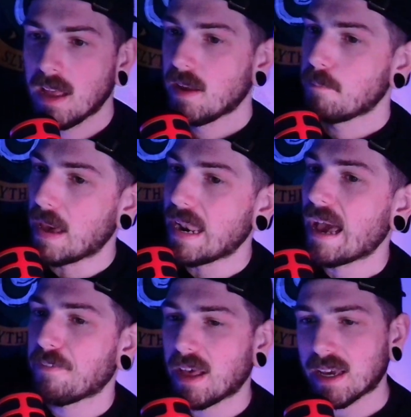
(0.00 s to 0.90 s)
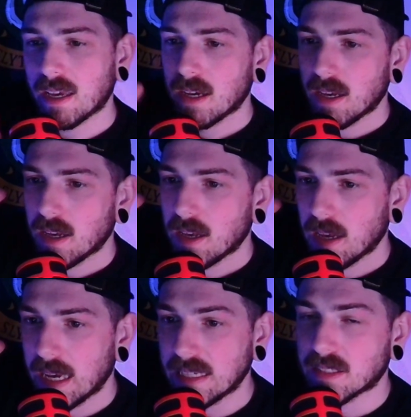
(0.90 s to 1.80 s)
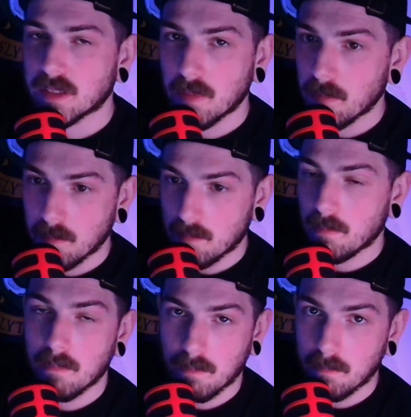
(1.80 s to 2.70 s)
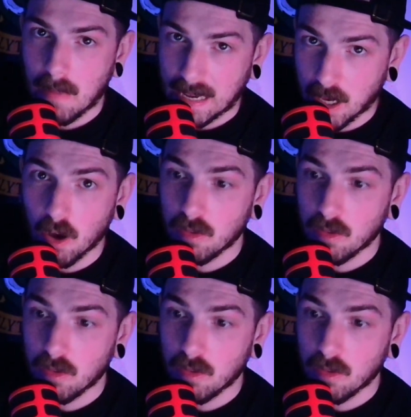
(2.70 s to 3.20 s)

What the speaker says: Ben Affleck is my GOAT.